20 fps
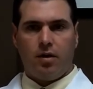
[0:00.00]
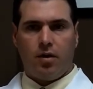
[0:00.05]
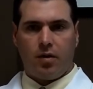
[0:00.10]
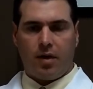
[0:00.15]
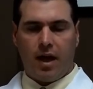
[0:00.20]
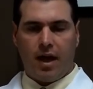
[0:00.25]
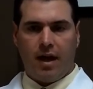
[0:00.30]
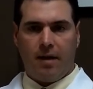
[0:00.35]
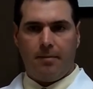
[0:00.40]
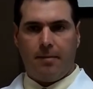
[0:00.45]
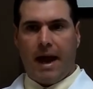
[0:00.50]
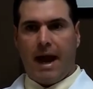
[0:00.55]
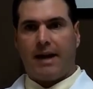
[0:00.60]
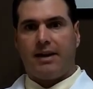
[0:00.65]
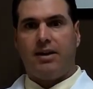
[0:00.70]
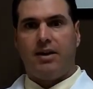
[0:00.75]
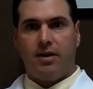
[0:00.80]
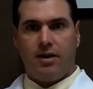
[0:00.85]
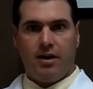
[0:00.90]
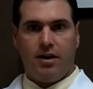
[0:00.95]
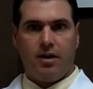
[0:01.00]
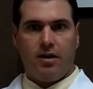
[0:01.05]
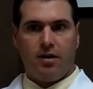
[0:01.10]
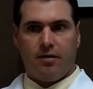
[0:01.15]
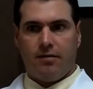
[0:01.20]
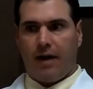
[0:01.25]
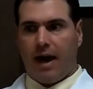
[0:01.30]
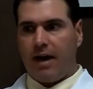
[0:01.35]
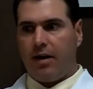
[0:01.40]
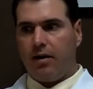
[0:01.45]
okay, a bacteria
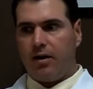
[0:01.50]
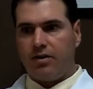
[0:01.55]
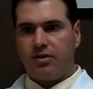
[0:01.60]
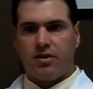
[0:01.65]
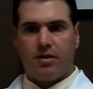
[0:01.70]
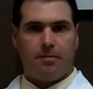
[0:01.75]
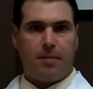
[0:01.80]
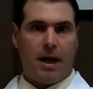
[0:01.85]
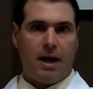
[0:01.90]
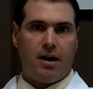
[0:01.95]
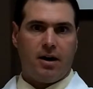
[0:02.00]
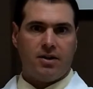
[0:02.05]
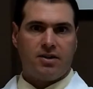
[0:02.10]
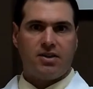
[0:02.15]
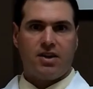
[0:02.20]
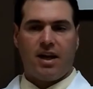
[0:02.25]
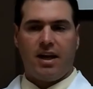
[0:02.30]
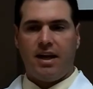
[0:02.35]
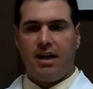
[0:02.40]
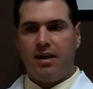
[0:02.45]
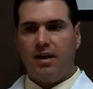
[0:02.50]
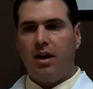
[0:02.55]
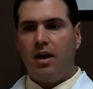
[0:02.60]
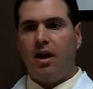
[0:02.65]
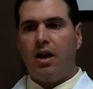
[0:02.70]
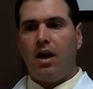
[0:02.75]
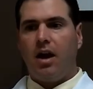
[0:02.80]
or virus, a parasite,